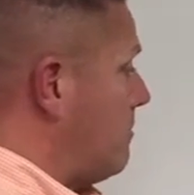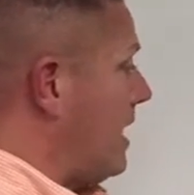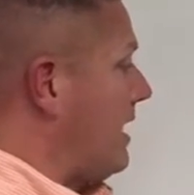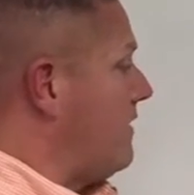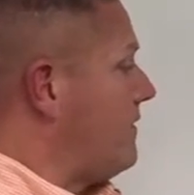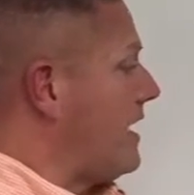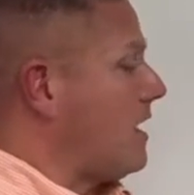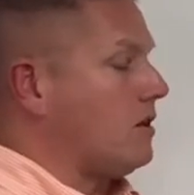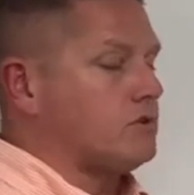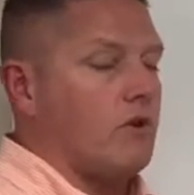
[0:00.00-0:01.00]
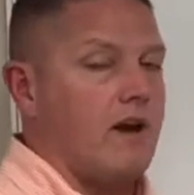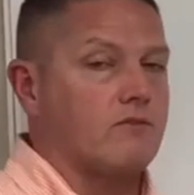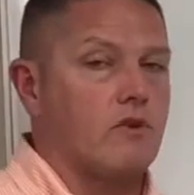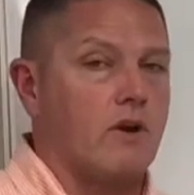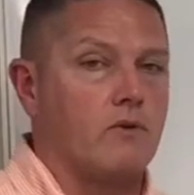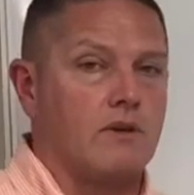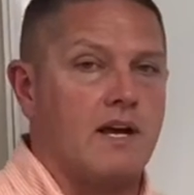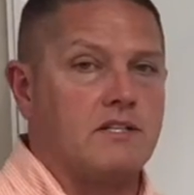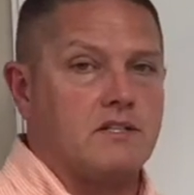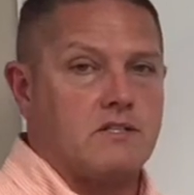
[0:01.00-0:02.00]
But they also have great
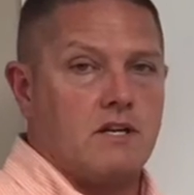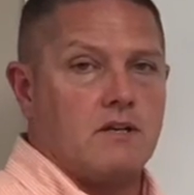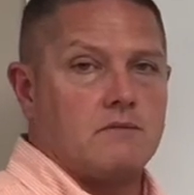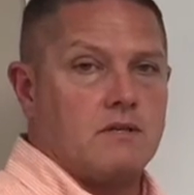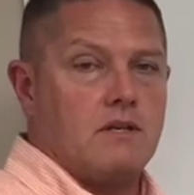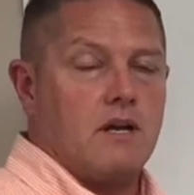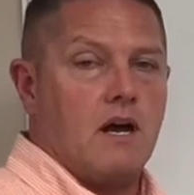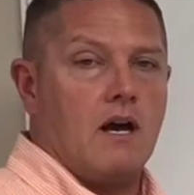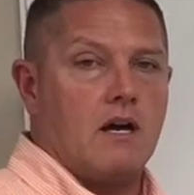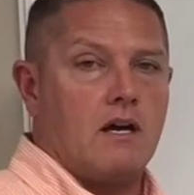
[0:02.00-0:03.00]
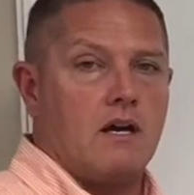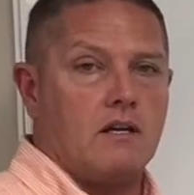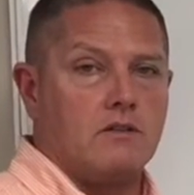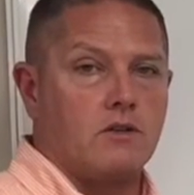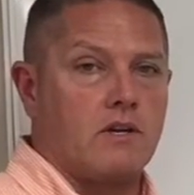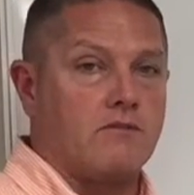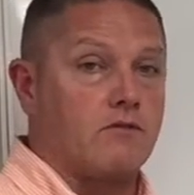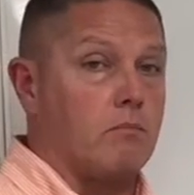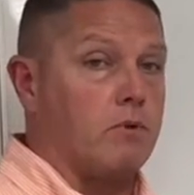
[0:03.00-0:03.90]
relationships and looking for